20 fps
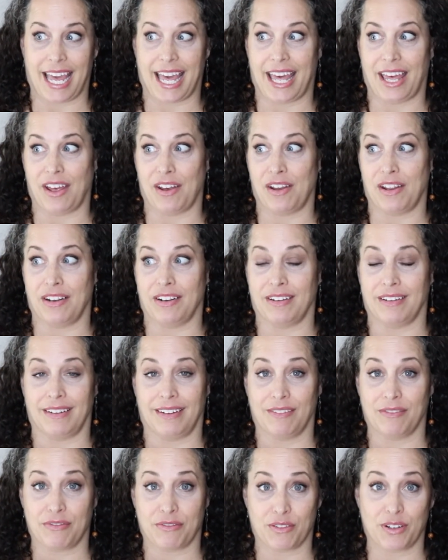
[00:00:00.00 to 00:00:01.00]

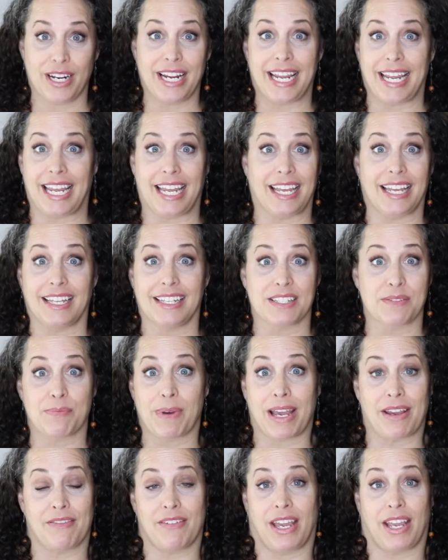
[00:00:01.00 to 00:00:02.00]
and free is
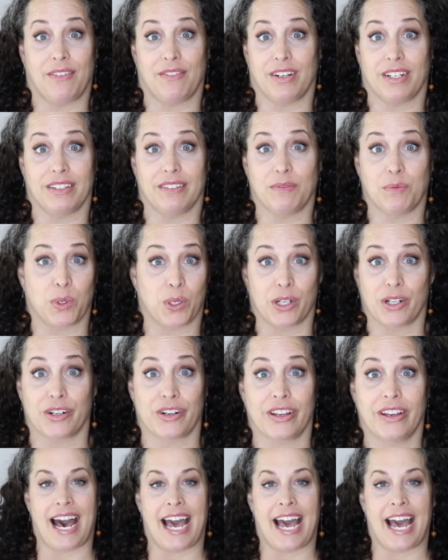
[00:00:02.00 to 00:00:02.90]
my favorite word.